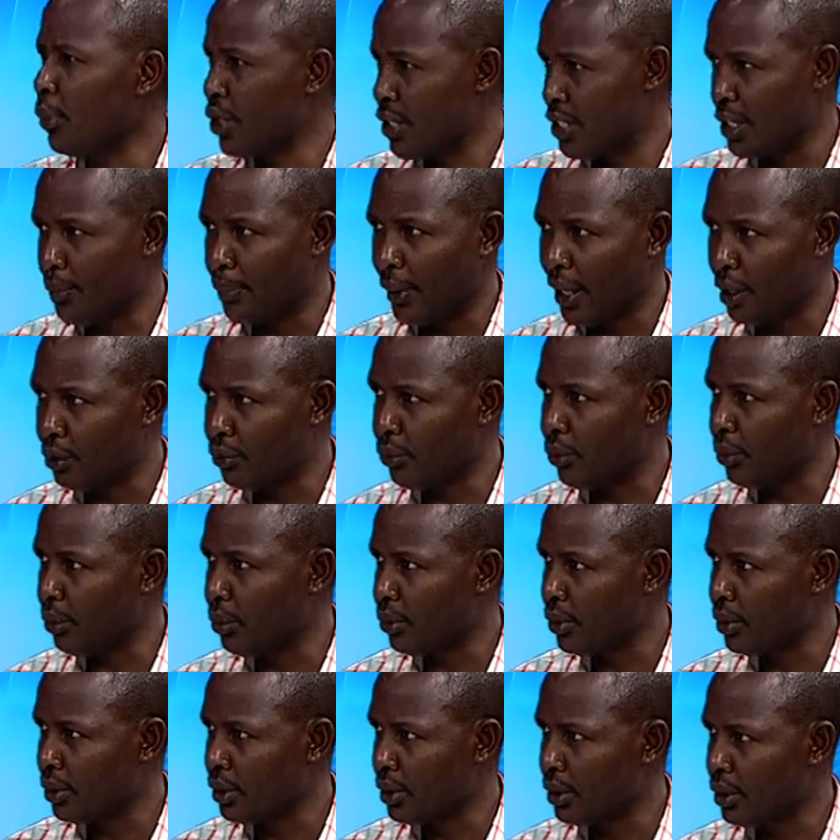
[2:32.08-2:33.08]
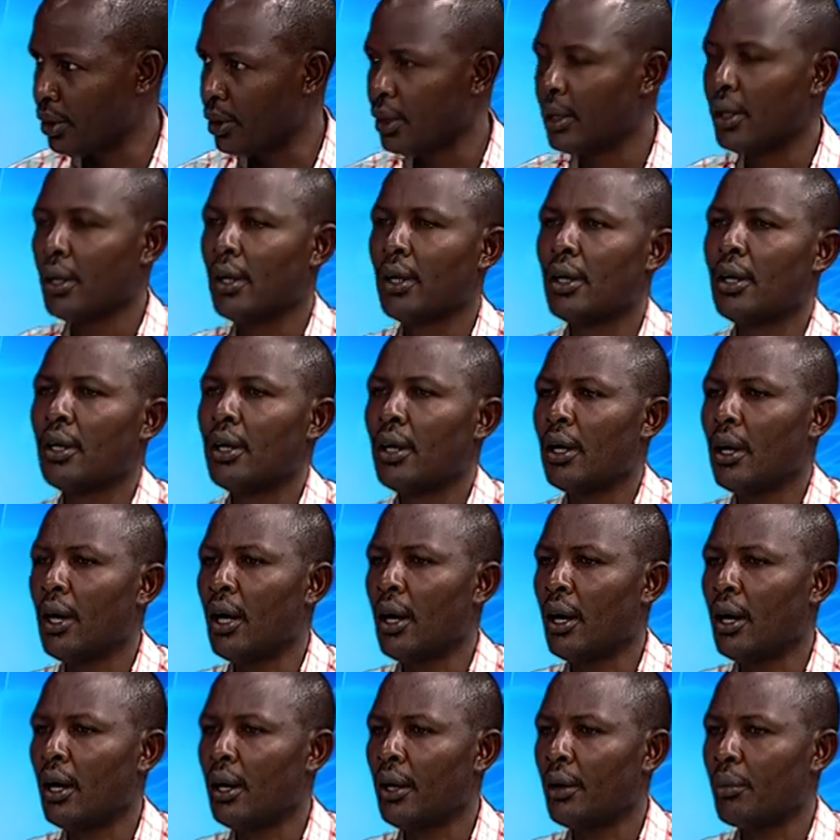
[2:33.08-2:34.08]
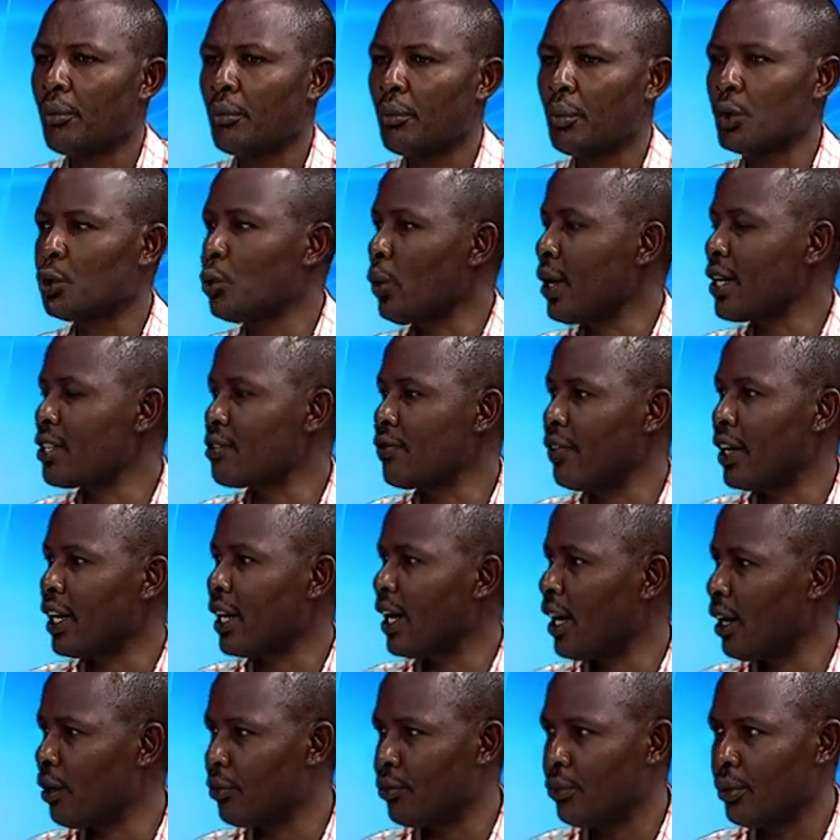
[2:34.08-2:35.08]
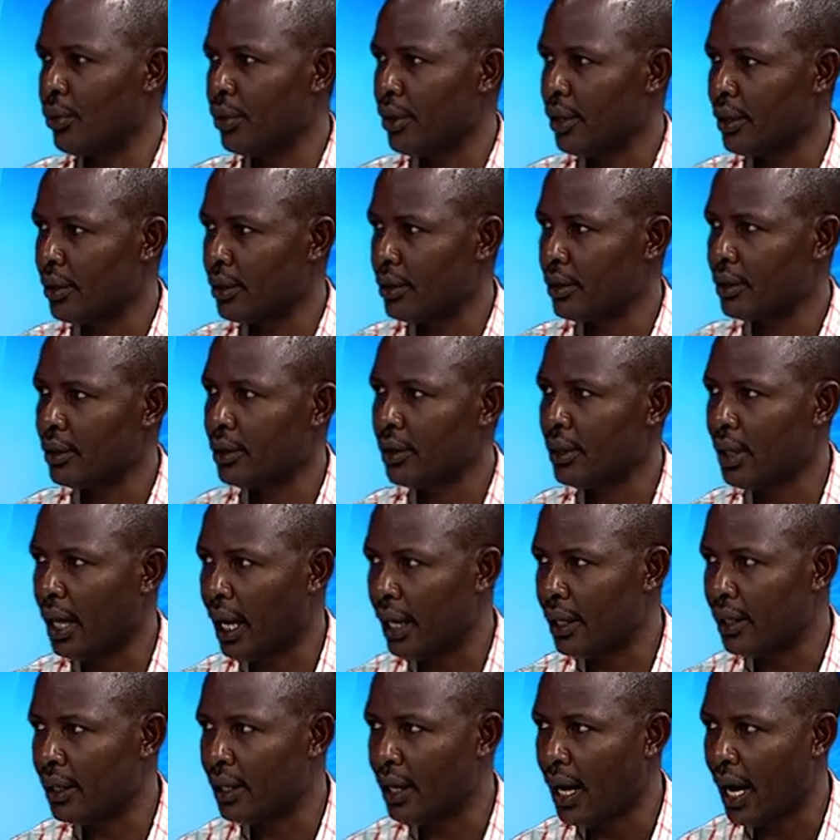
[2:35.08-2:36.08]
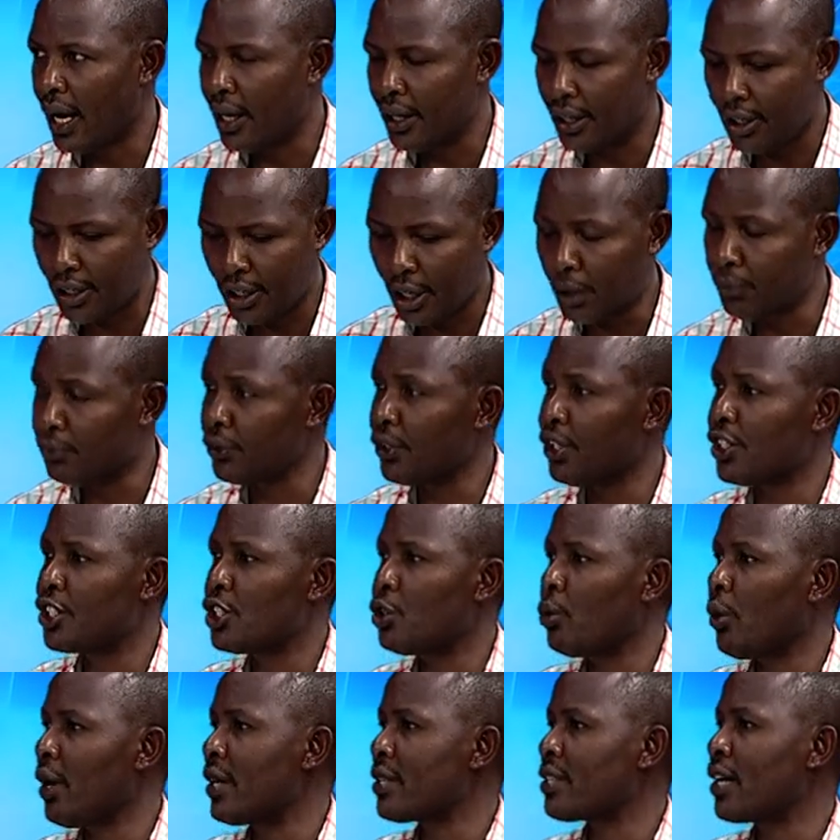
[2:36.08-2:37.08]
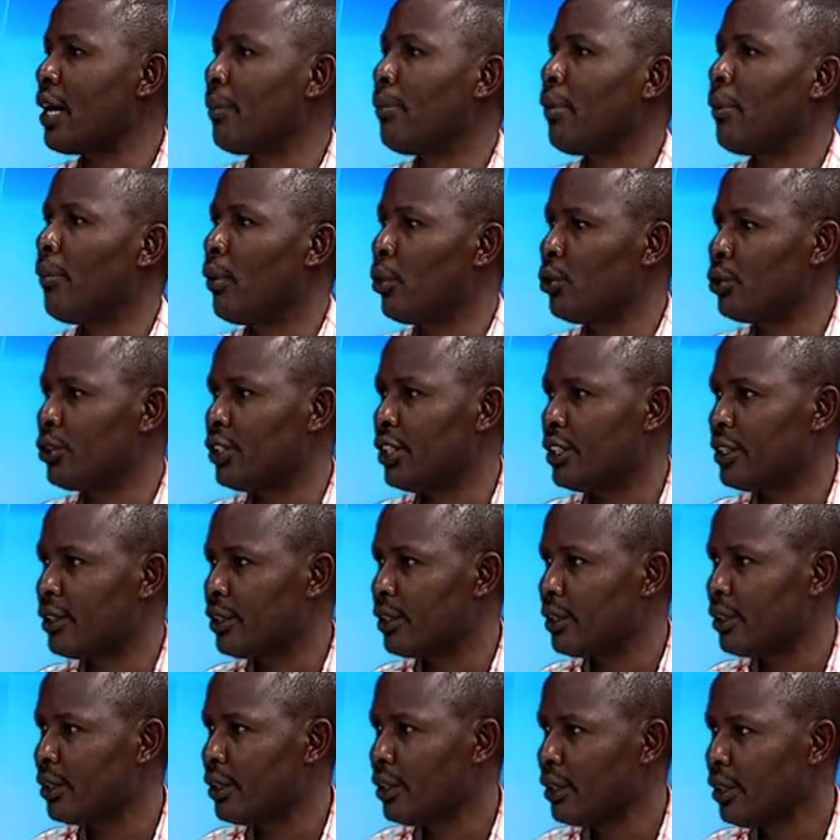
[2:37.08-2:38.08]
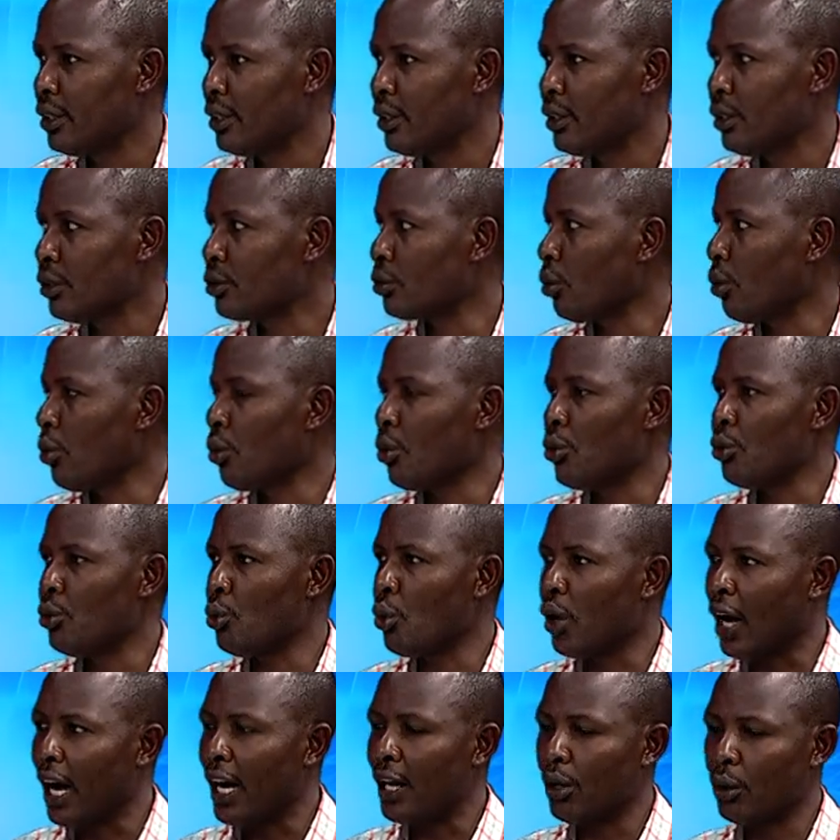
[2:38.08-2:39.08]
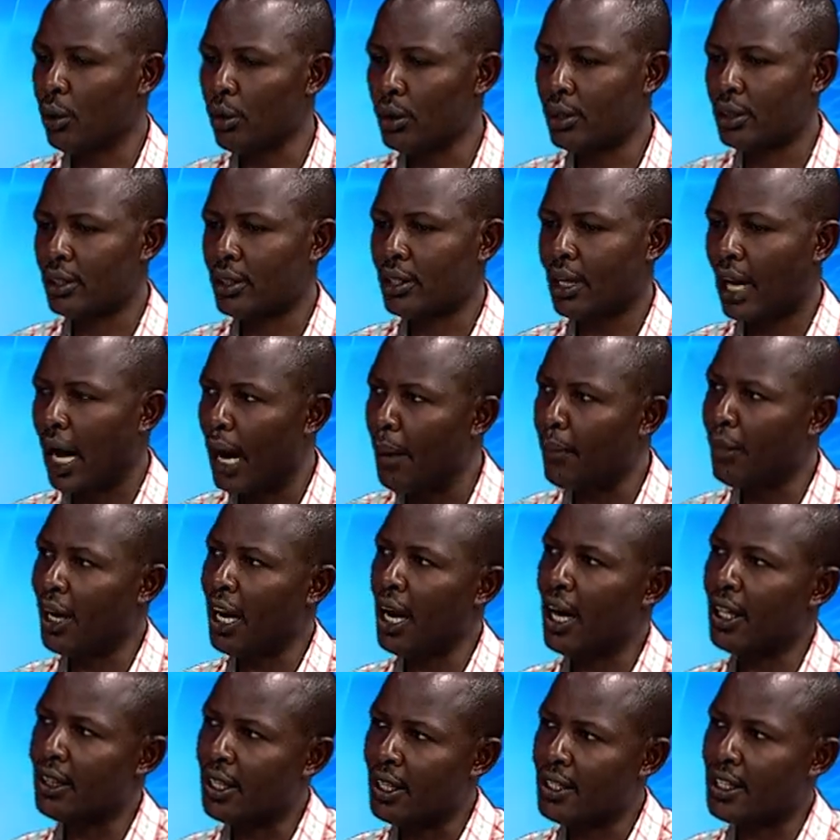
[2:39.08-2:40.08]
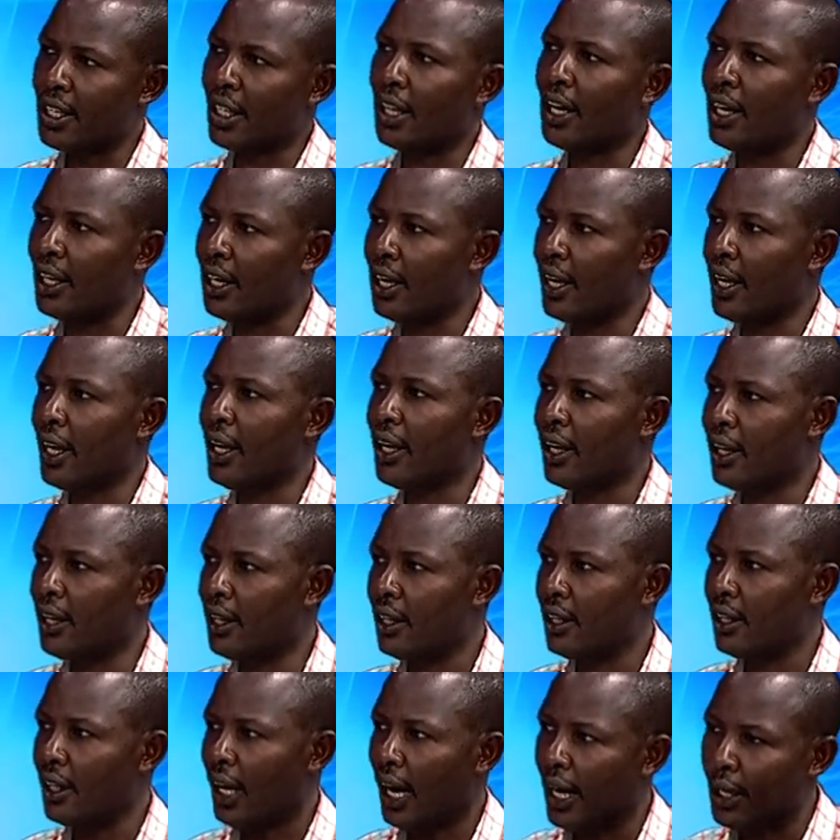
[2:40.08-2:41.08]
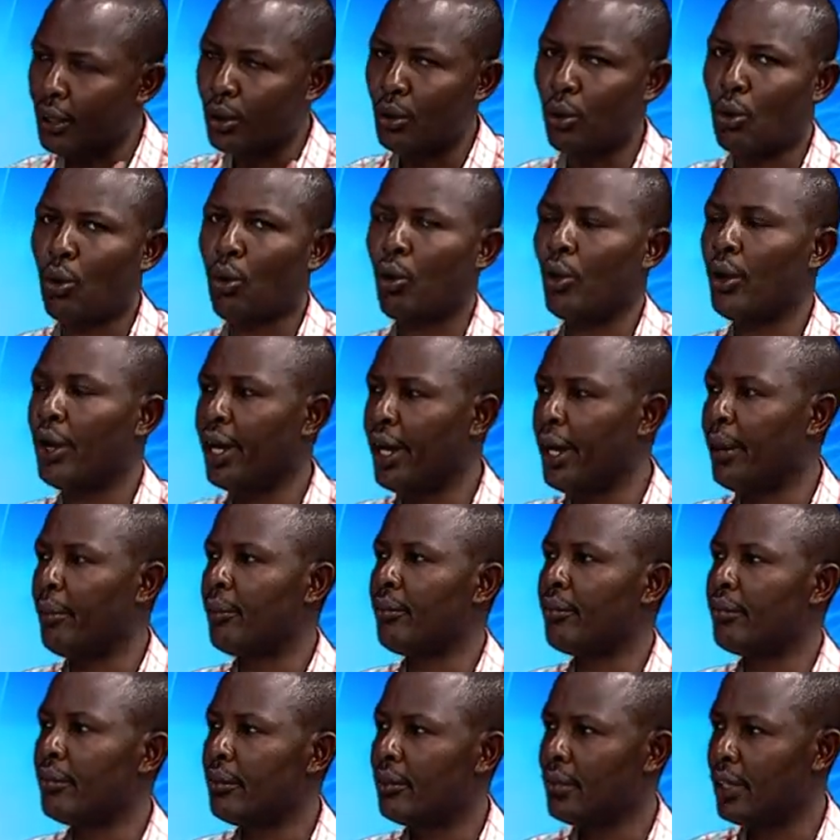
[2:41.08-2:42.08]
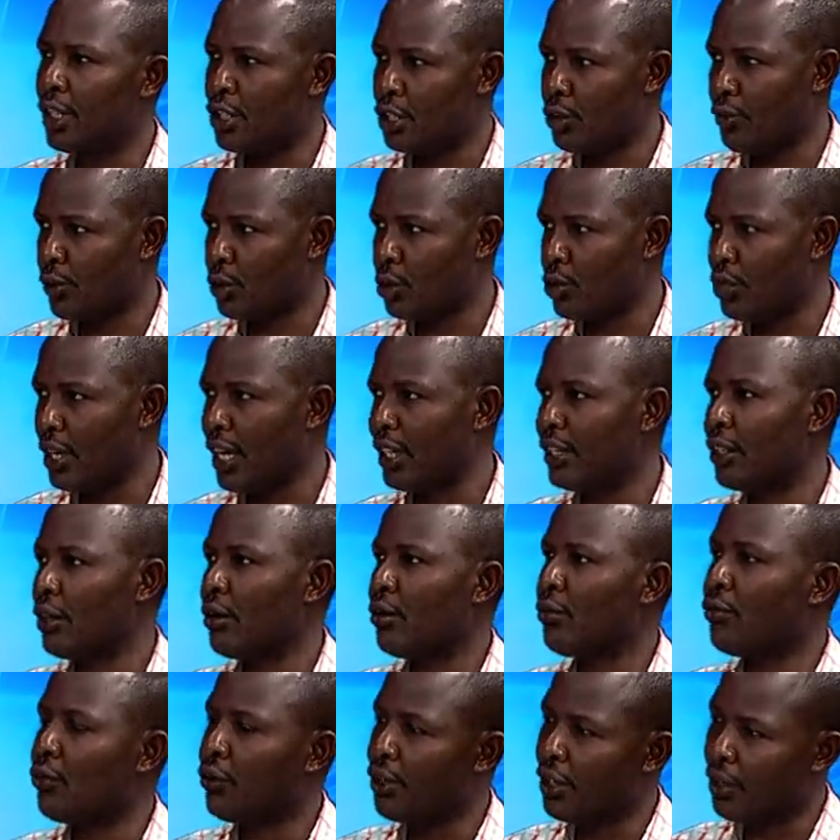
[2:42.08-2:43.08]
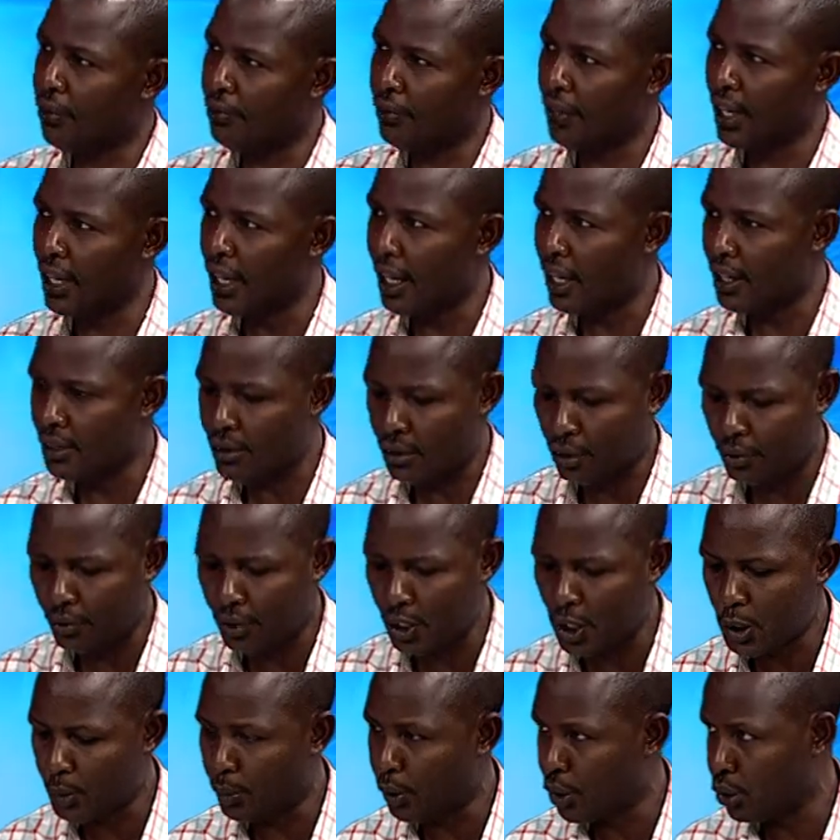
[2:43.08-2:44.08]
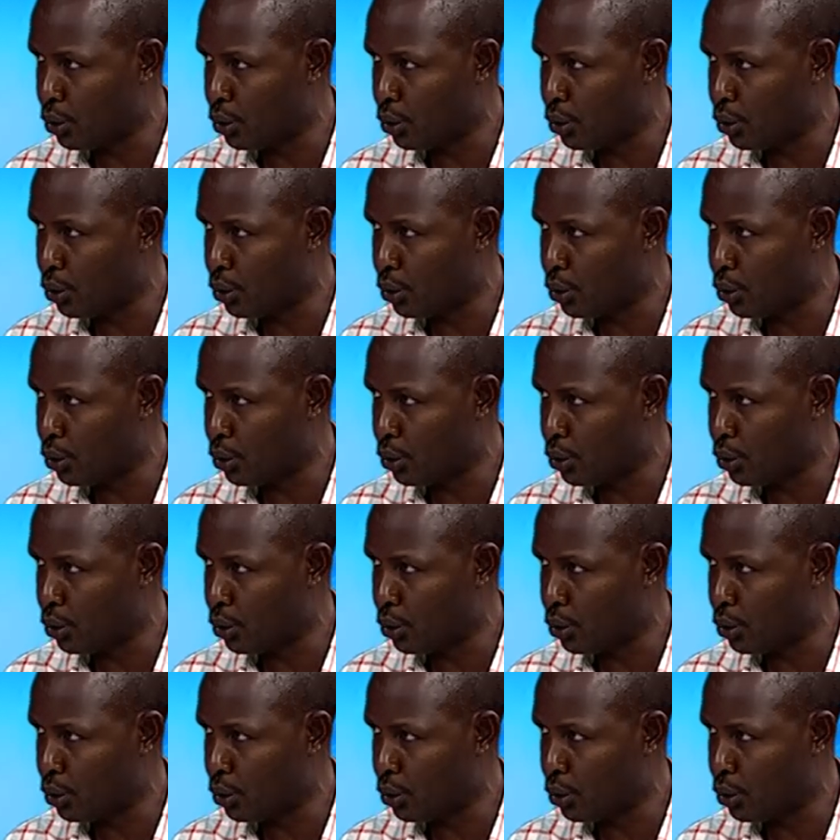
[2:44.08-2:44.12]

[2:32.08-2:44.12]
platform, which was very colorful, and FDC was happy about it. So you cannot come now at the second leg and you condemn the civil society for the failures of these political